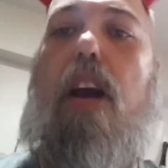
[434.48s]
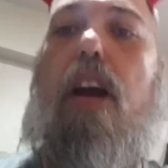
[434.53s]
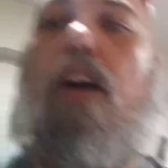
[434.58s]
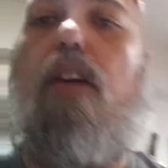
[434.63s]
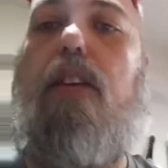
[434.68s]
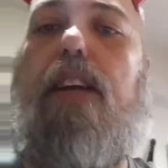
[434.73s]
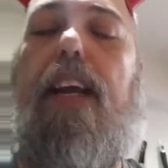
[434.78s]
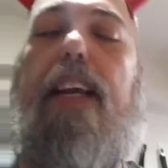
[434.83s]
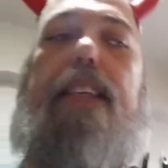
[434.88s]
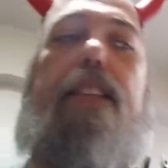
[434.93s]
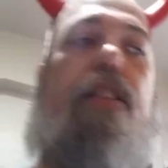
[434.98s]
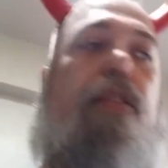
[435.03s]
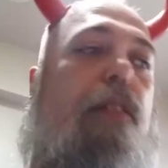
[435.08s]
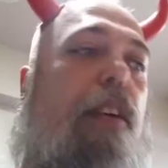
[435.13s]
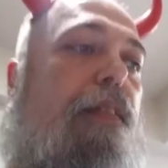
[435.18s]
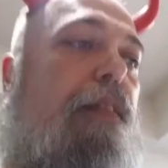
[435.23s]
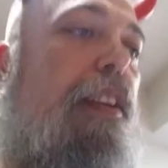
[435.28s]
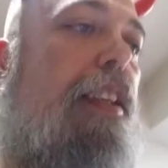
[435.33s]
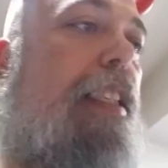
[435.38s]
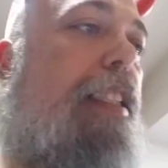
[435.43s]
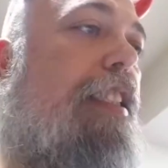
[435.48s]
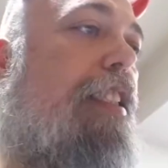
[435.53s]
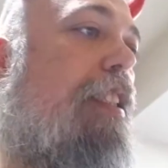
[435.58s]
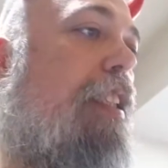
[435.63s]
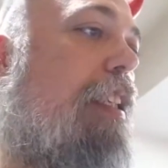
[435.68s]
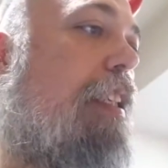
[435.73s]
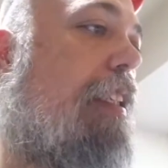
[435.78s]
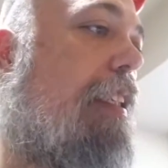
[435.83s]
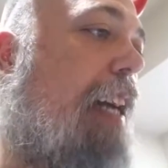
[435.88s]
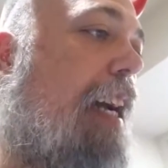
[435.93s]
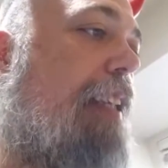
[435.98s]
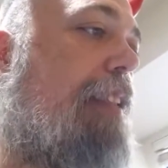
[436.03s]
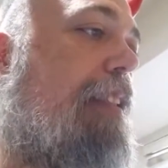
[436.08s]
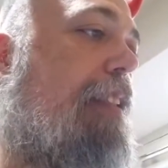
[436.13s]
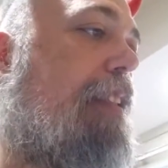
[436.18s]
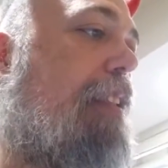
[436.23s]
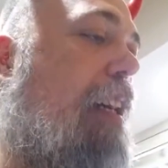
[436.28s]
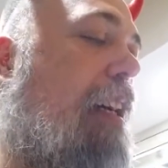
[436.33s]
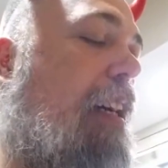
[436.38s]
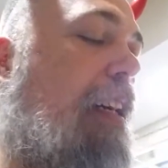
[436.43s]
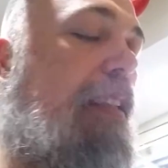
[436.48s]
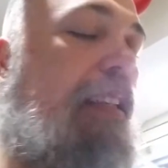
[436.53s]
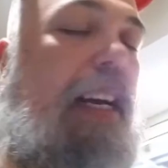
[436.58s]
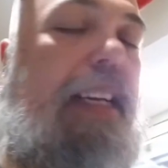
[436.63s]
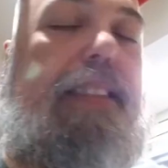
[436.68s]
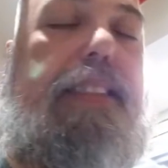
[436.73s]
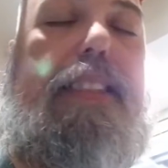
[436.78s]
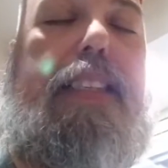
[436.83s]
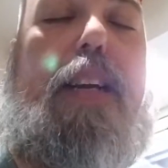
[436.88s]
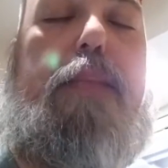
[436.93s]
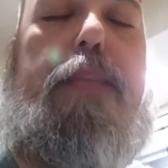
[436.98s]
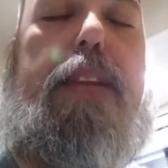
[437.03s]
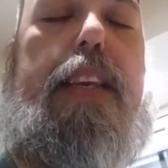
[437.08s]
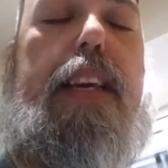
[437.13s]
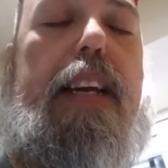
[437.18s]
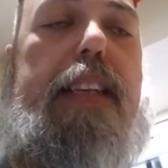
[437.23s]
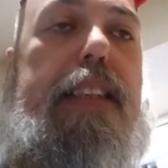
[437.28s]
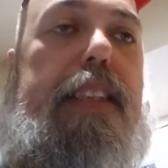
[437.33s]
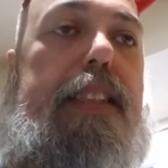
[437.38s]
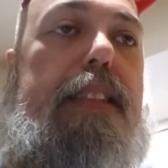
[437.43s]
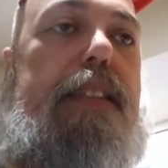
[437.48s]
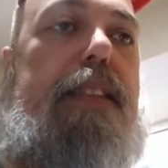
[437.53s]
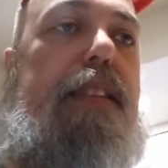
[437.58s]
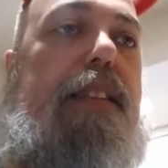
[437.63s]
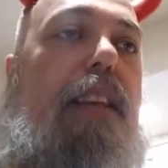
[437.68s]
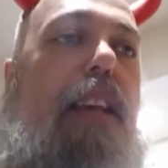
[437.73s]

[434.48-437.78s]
Okay, so I finished dicing up the onions.